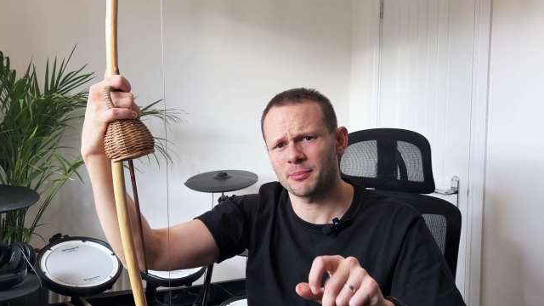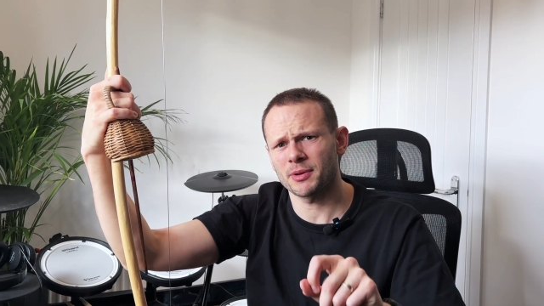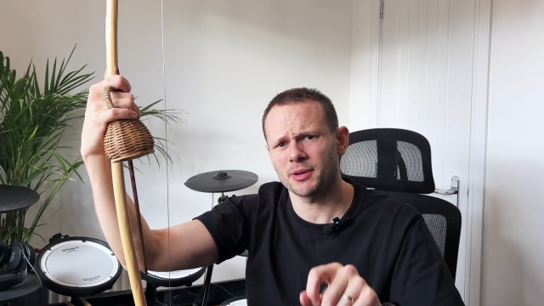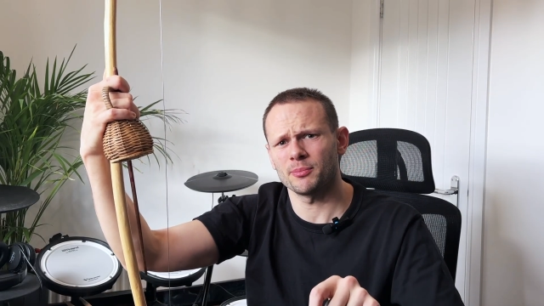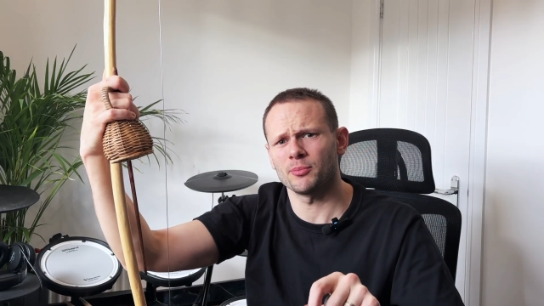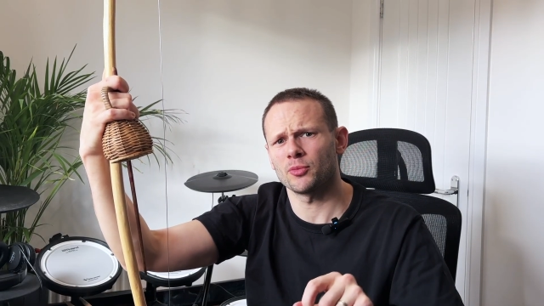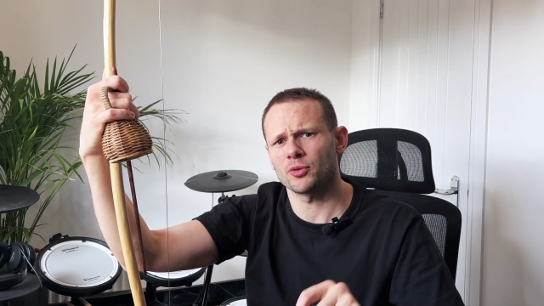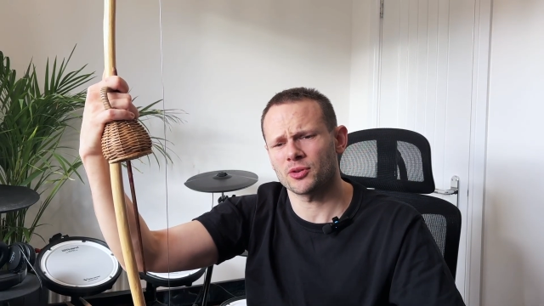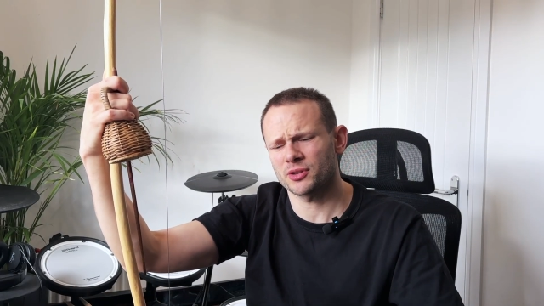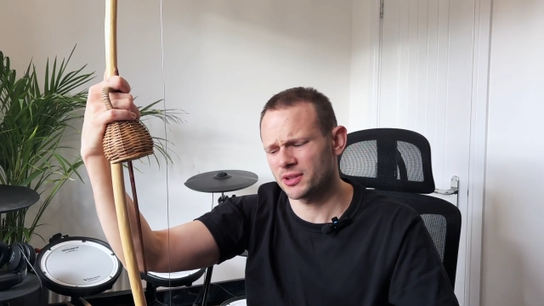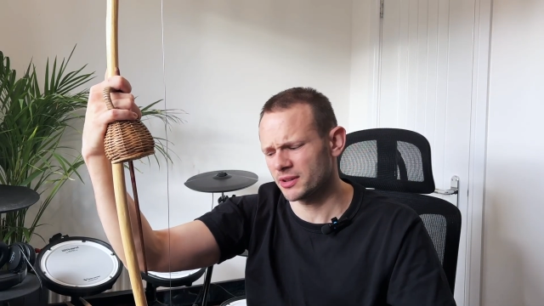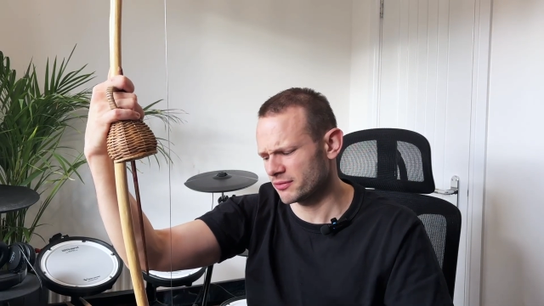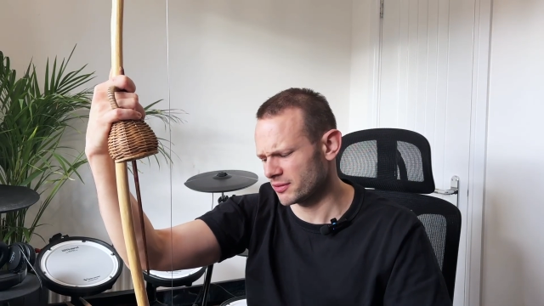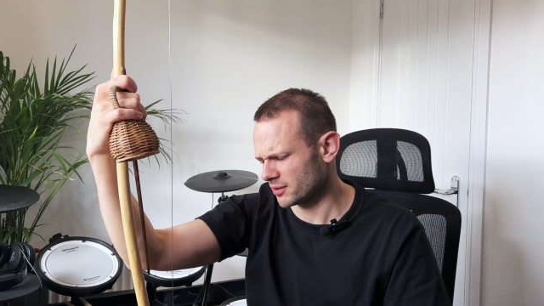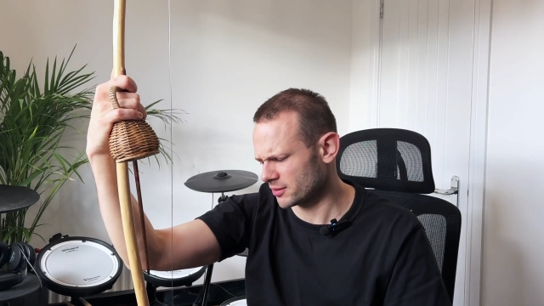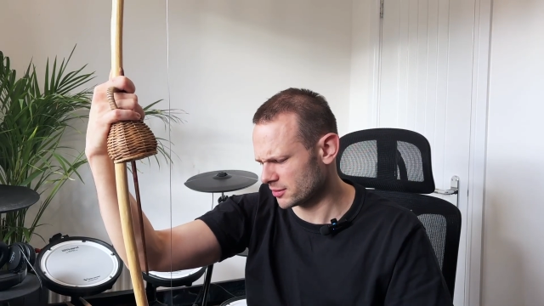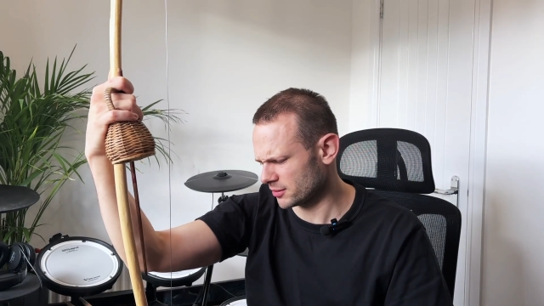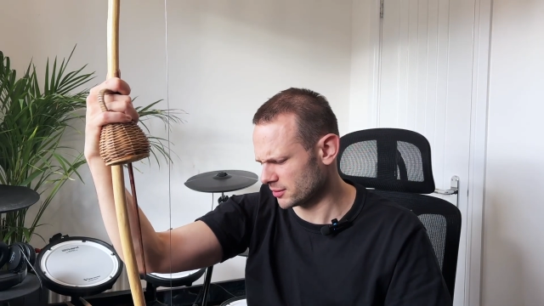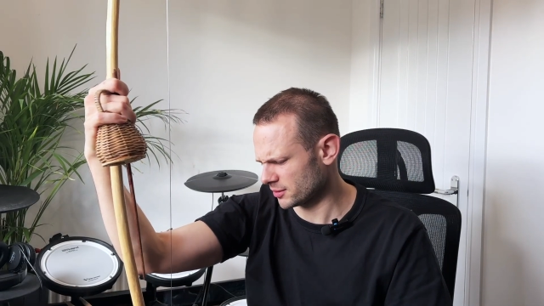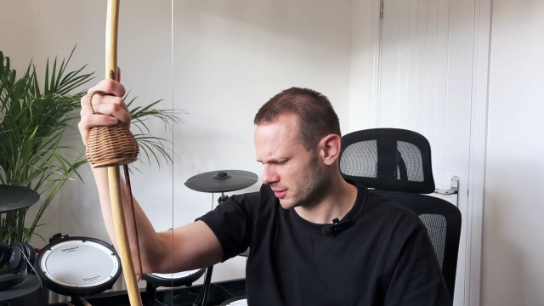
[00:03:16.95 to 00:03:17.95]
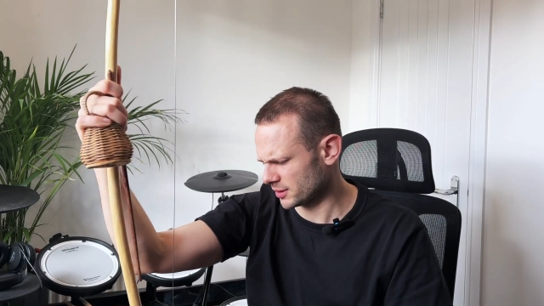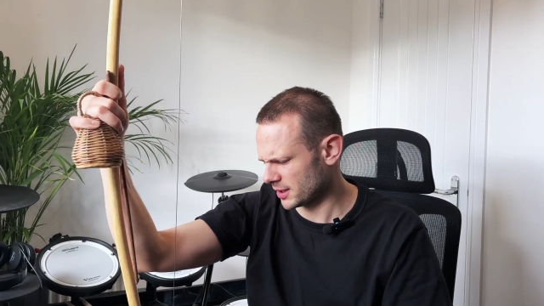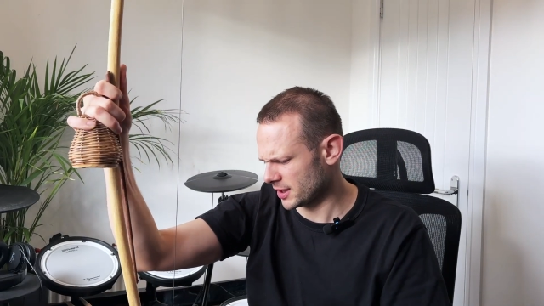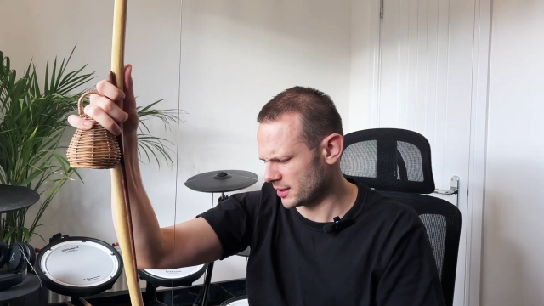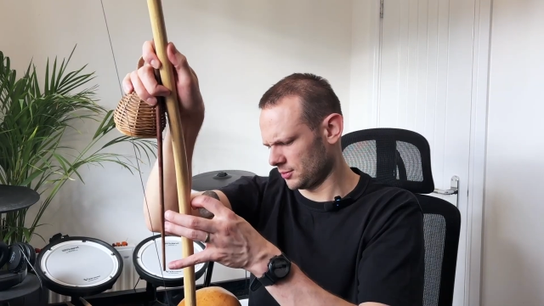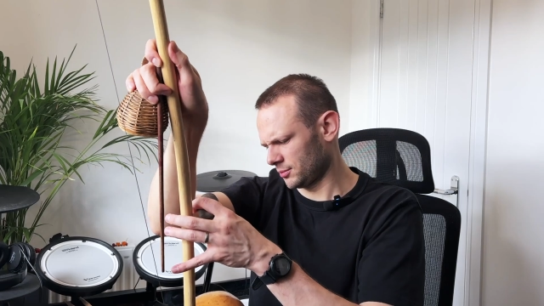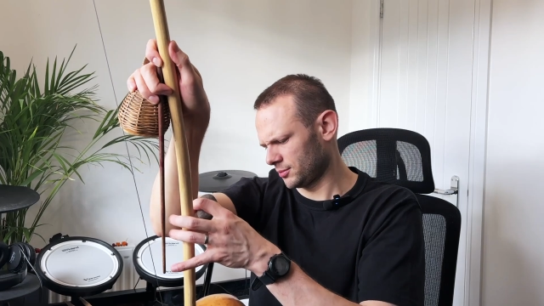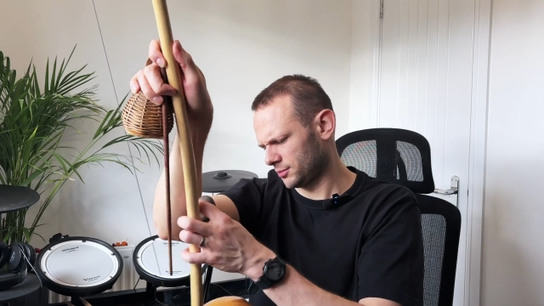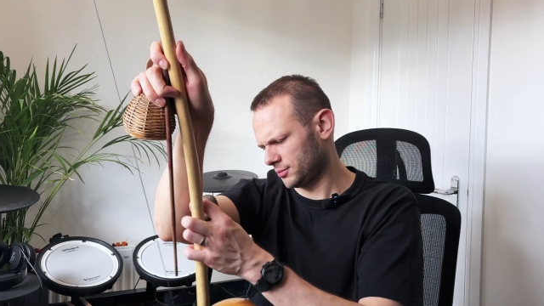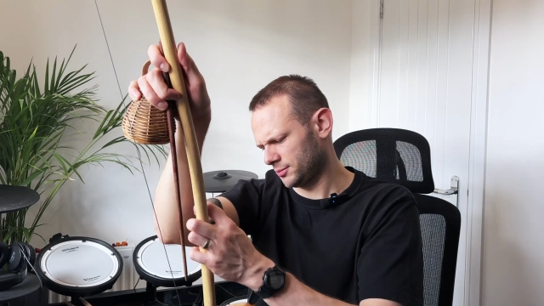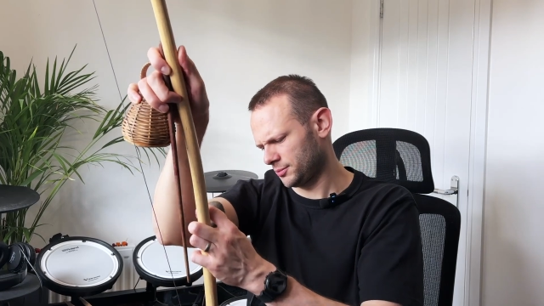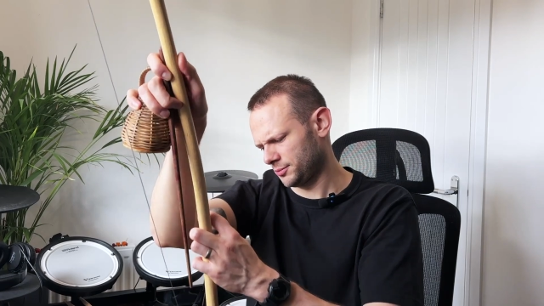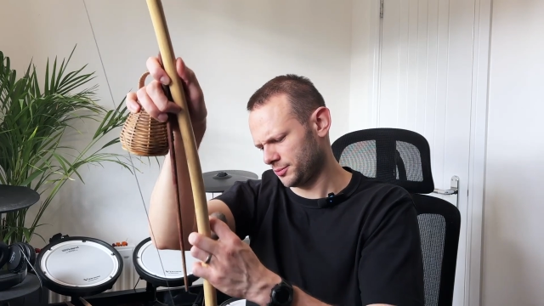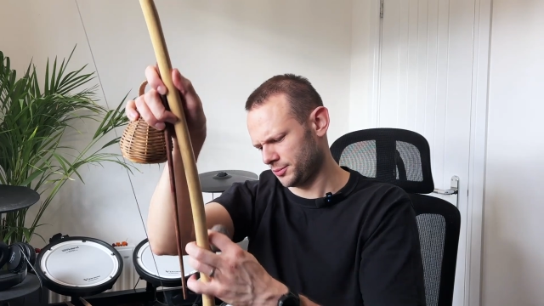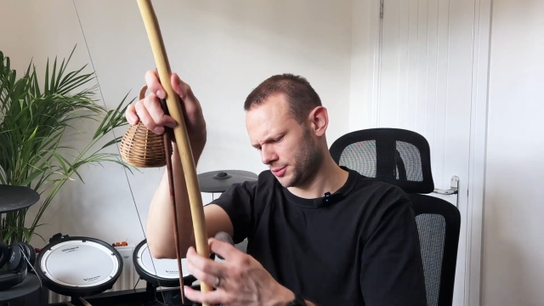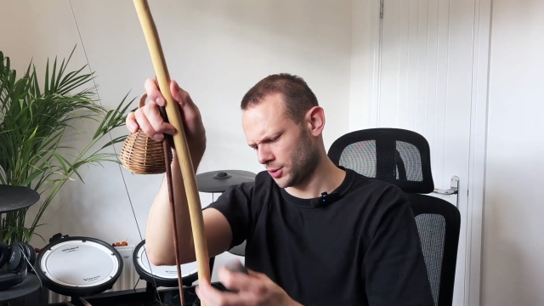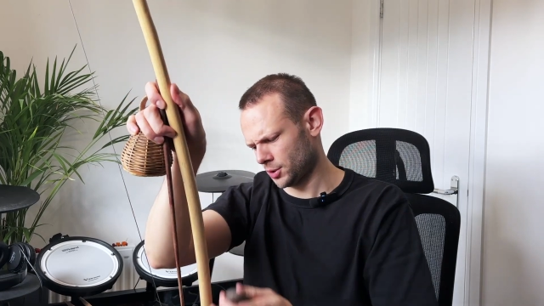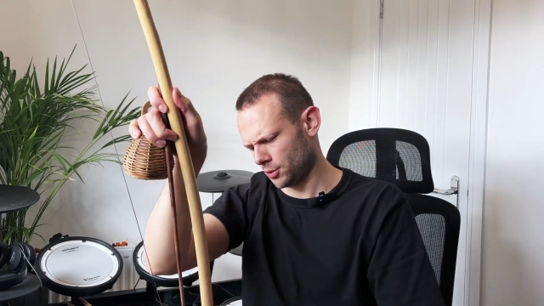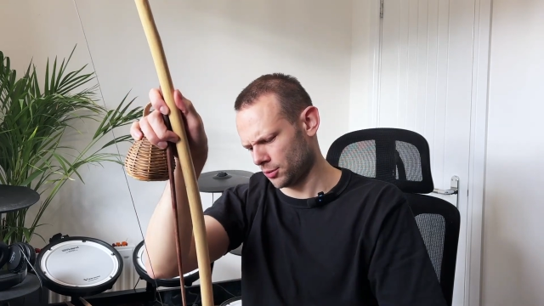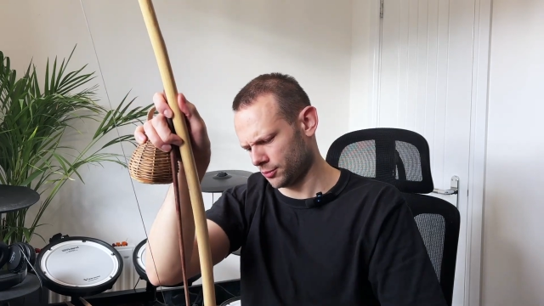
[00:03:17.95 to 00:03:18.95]
bit more difficult, okay?
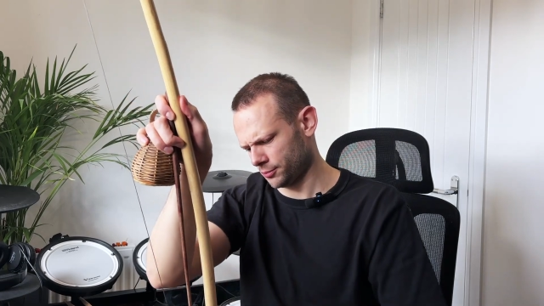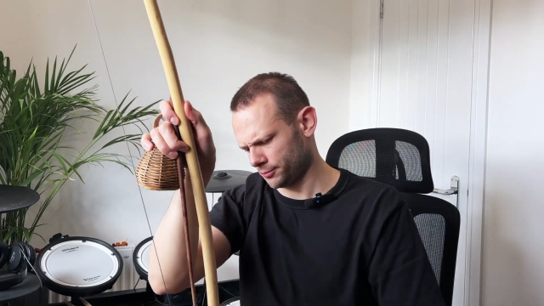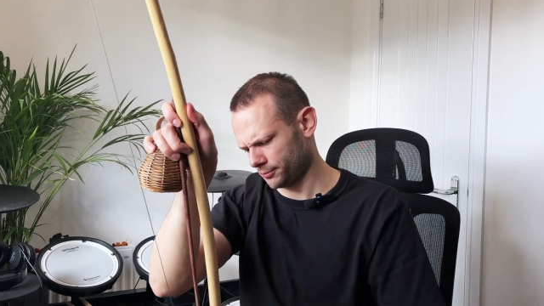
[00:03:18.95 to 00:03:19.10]
So,